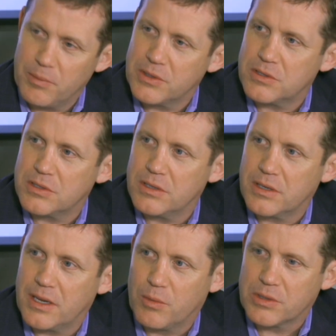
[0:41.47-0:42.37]
What's
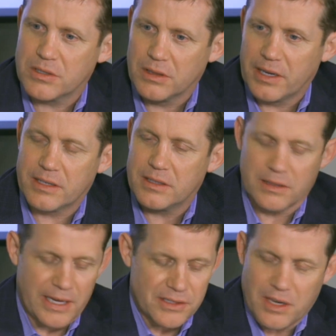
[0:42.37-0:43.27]
the
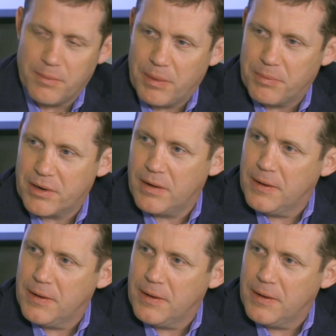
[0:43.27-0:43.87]
landscape up there?